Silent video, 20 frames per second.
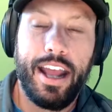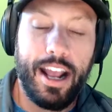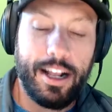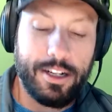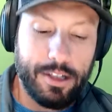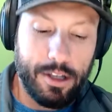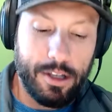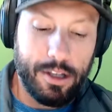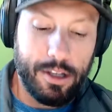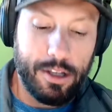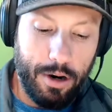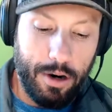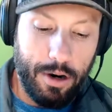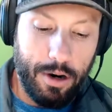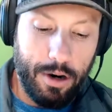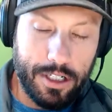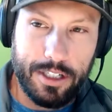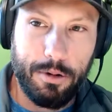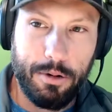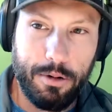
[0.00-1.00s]
the question,
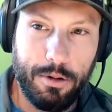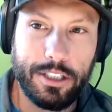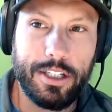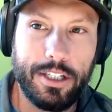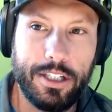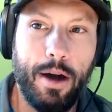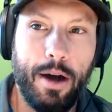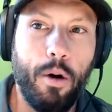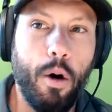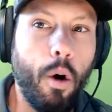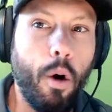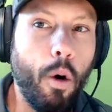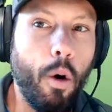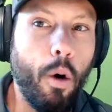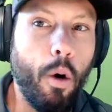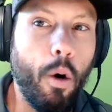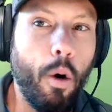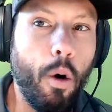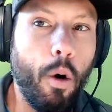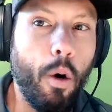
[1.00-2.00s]
because the question is, how old
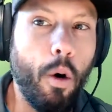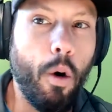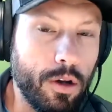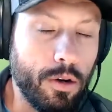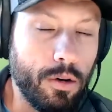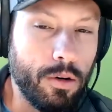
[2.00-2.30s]
were you?